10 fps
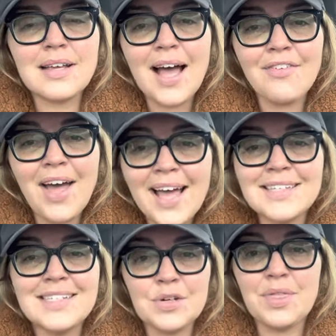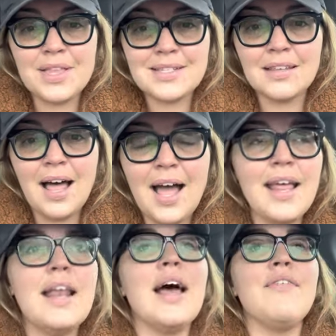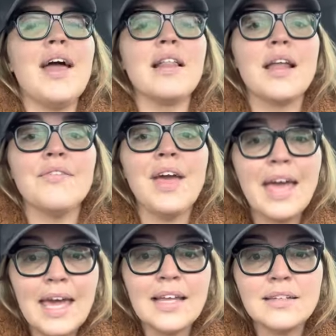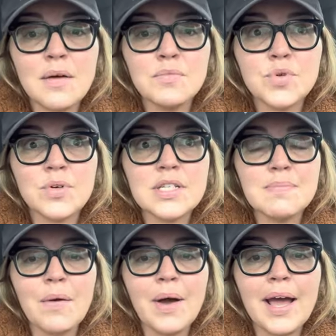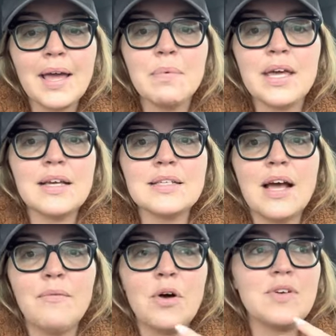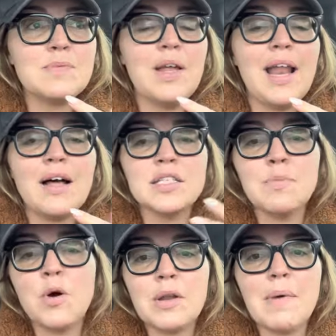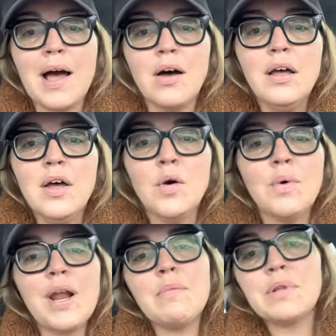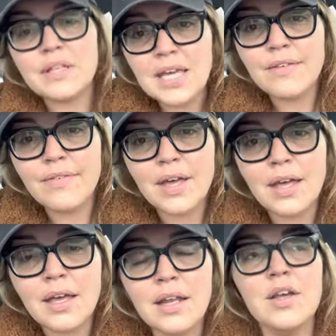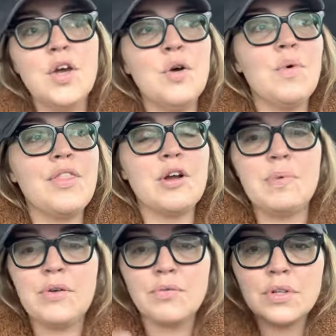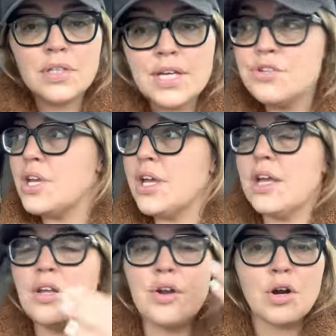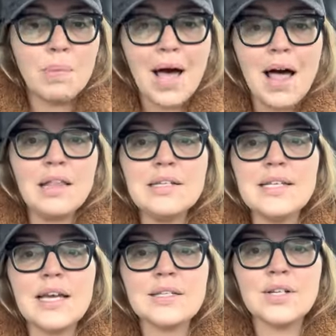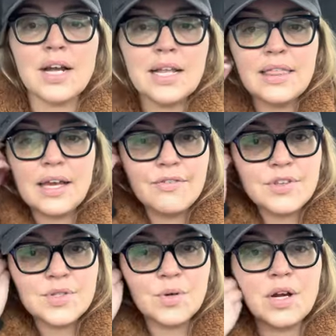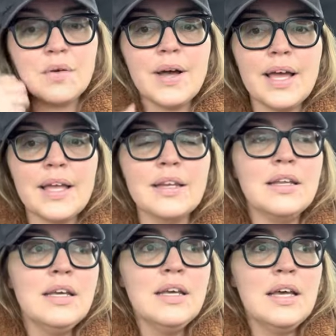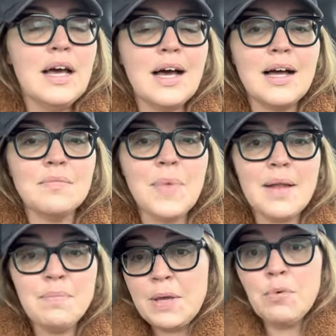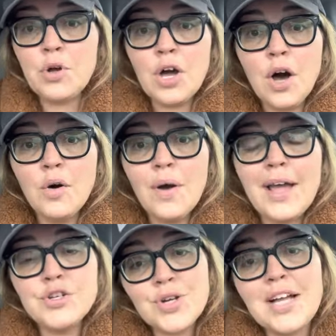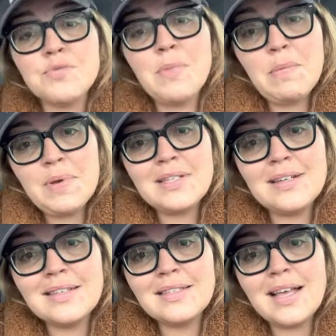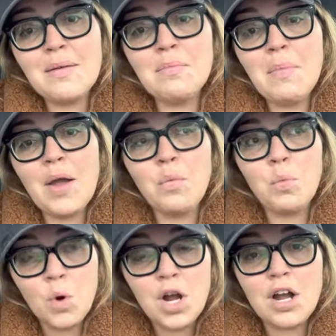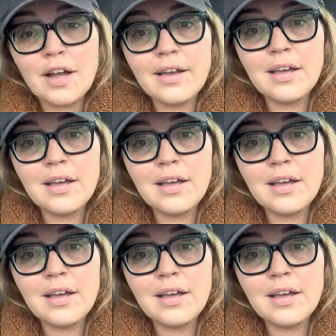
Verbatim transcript: I've had to deal with this a lot and I've had a lot of hate come towards my way because I've always been outspoken about what I believe in, whether it be religion or politics or anything of the sort when um, and people go and trash my business and my work